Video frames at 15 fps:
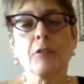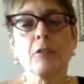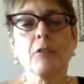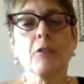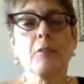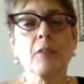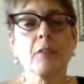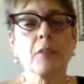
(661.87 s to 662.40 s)
in the
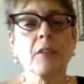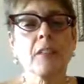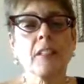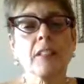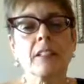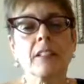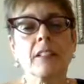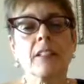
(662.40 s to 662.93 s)
room and
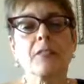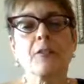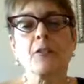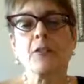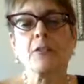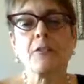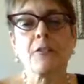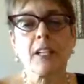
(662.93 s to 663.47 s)
what that does
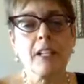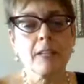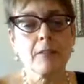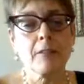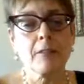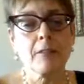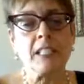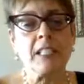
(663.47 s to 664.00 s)
for the
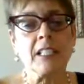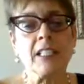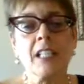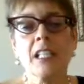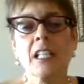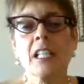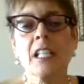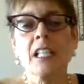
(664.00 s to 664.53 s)

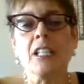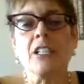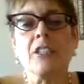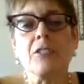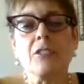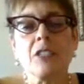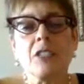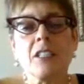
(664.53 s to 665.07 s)
family.
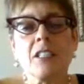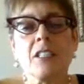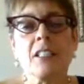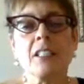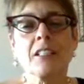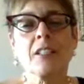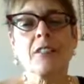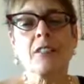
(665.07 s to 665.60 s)
Just
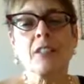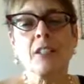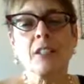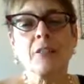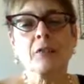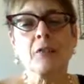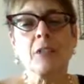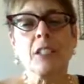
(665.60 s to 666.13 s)
to see their
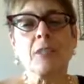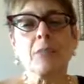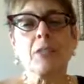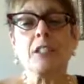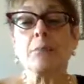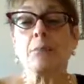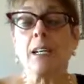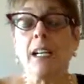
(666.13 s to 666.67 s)
loved
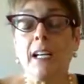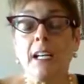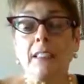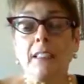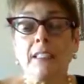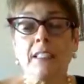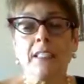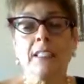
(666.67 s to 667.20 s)
one
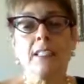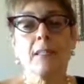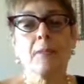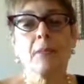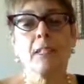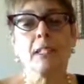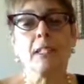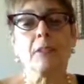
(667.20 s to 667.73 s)
respond to
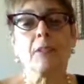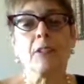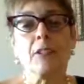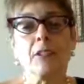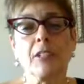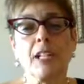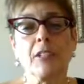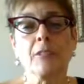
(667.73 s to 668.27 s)
something
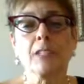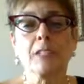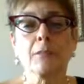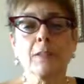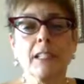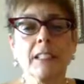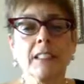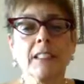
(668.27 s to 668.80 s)
when they're not
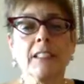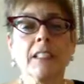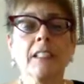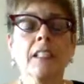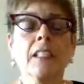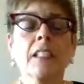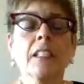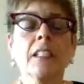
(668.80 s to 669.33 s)

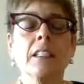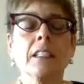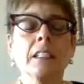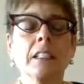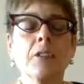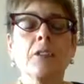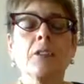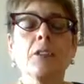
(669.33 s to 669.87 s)
responding.
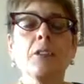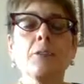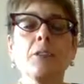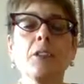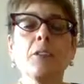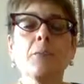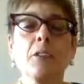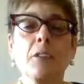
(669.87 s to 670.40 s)
So it's
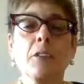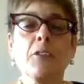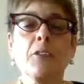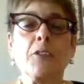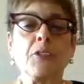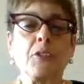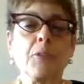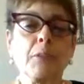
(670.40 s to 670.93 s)
really
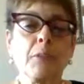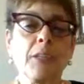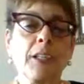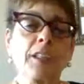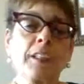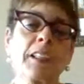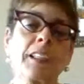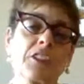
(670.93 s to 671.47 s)
beautiful to be
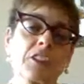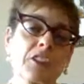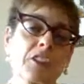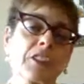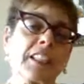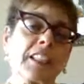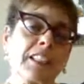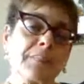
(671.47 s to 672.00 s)
part of that
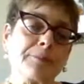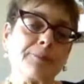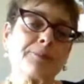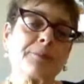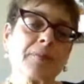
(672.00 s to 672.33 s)
journey.